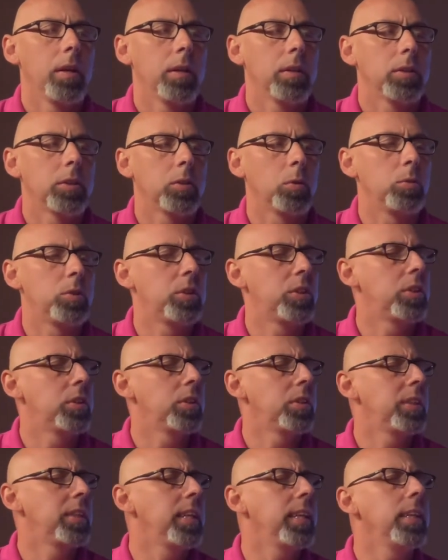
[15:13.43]
So
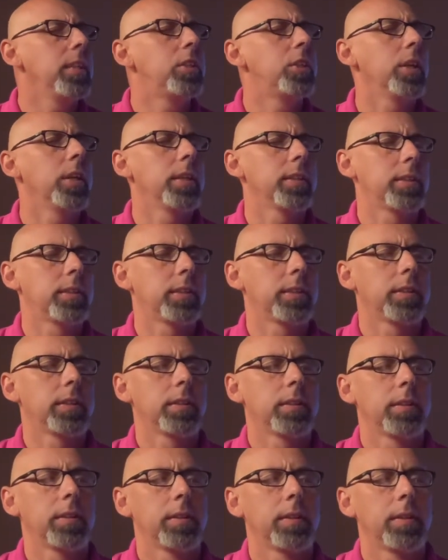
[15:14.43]
teach us,
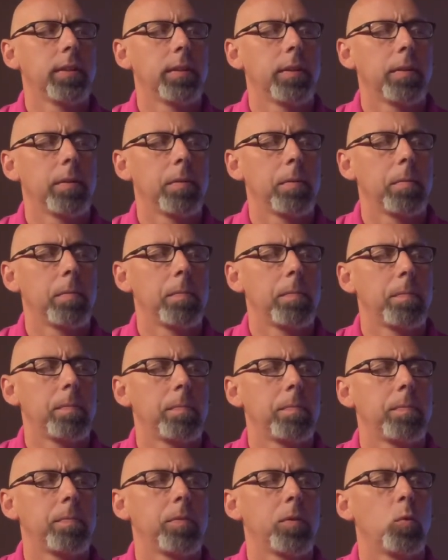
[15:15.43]

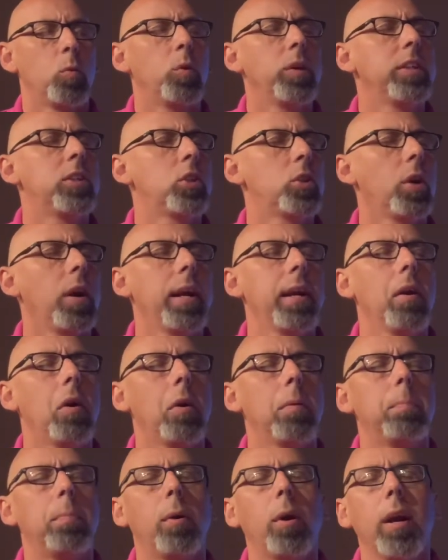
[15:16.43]
retrain our
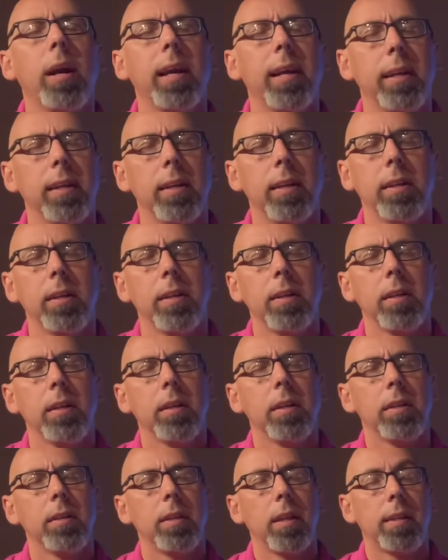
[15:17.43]
brain
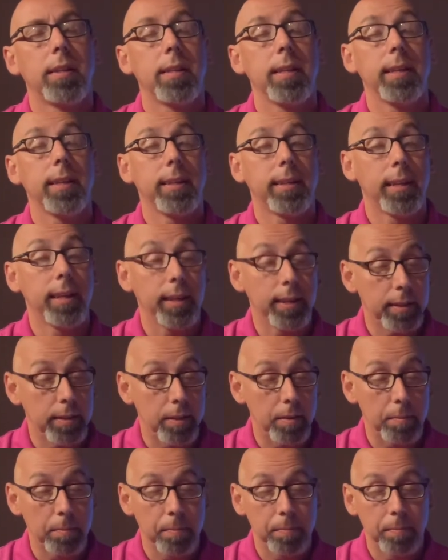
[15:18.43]
to think kingdom,